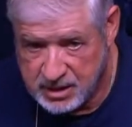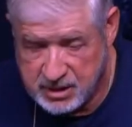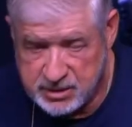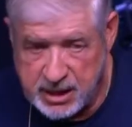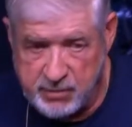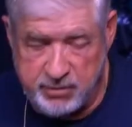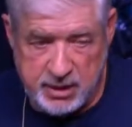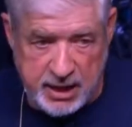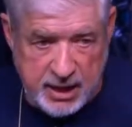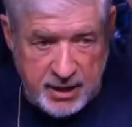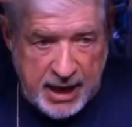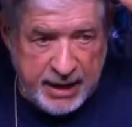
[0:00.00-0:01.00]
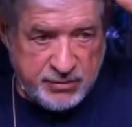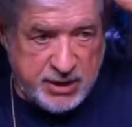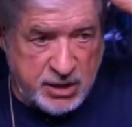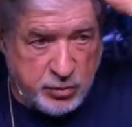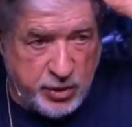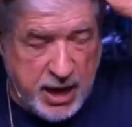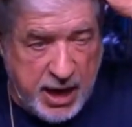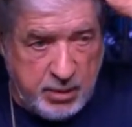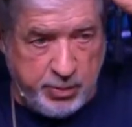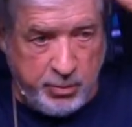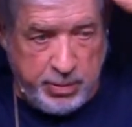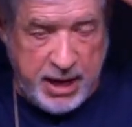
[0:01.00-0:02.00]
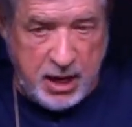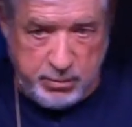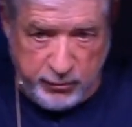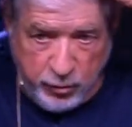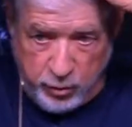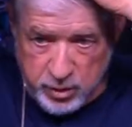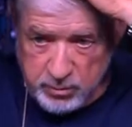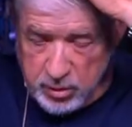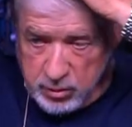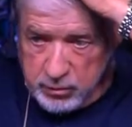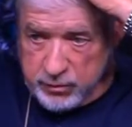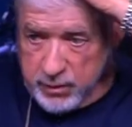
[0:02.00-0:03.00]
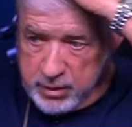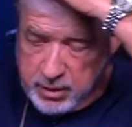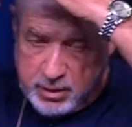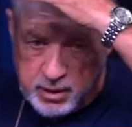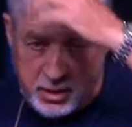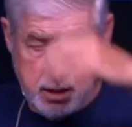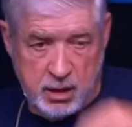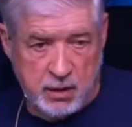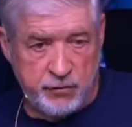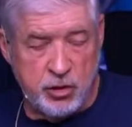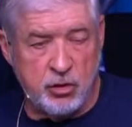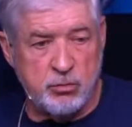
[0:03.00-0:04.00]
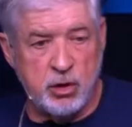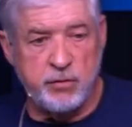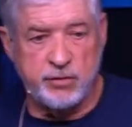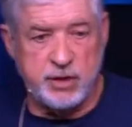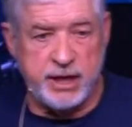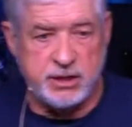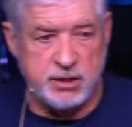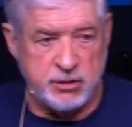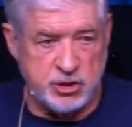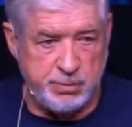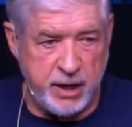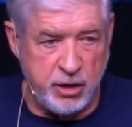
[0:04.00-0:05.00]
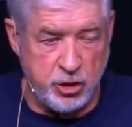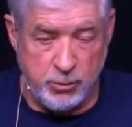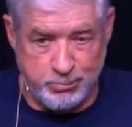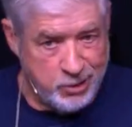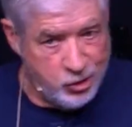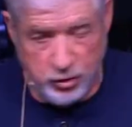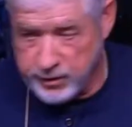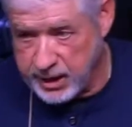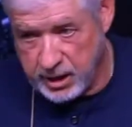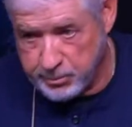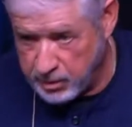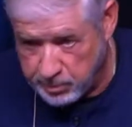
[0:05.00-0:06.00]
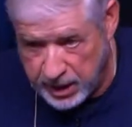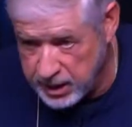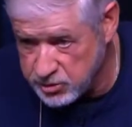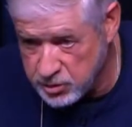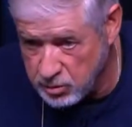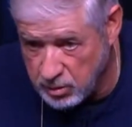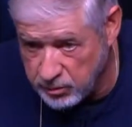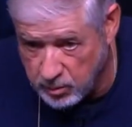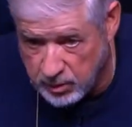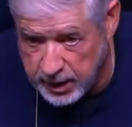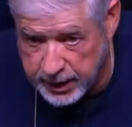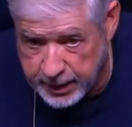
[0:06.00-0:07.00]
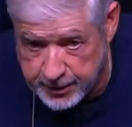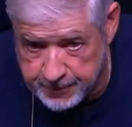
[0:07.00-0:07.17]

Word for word: See, everything in life says we have got to prepare before you move. If you're going to move in things of the Spirit, you move, and He prepares you on the way.